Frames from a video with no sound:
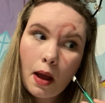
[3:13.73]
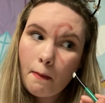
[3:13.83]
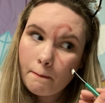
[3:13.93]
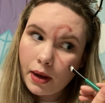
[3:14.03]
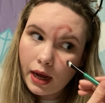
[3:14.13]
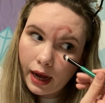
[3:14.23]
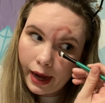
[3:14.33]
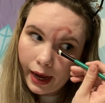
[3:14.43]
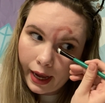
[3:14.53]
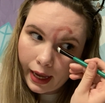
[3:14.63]
but
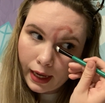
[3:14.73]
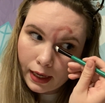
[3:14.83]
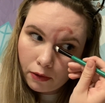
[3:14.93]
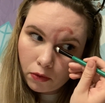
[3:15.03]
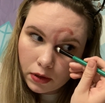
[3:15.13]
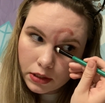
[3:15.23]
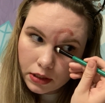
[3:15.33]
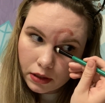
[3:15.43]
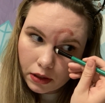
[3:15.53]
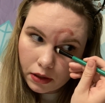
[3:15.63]
I
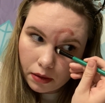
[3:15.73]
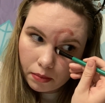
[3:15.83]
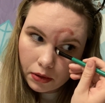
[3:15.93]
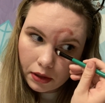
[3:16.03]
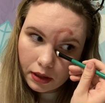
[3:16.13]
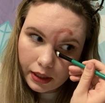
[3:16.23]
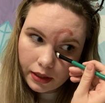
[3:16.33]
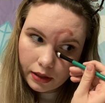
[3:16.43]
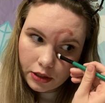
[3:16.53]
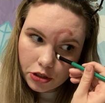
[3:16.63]
wasn't
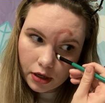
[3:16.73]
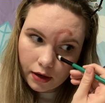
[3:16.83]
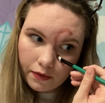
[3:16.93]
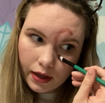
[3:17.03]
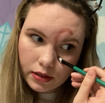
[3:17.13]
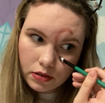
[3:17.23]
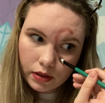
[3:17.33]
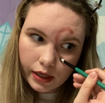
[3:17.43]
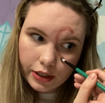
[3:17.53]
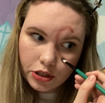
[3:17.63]
completely sure if that's
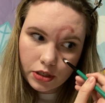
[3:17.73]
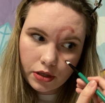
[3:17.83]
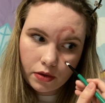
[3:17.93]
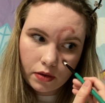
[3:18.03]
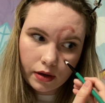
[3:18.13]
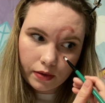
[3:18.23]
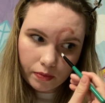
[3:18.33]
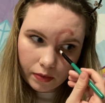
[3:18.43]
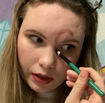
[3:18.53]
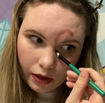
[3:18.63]
what I should do or,
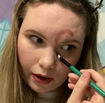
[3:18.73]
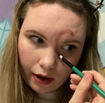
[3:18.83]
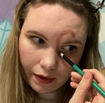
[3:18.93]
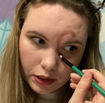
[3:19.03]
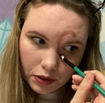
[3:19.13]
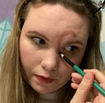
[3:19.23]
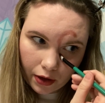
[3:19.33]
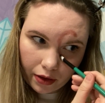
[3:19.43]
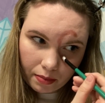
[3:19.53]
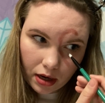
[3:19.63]
you know, how I should follow
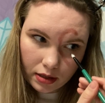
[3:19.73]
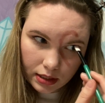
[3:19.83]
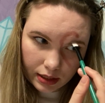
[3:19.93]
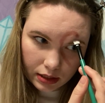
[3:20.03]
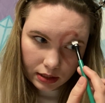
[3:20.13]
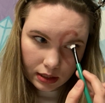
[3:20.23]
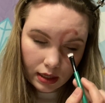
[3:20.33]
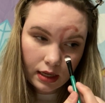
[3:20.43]
that process.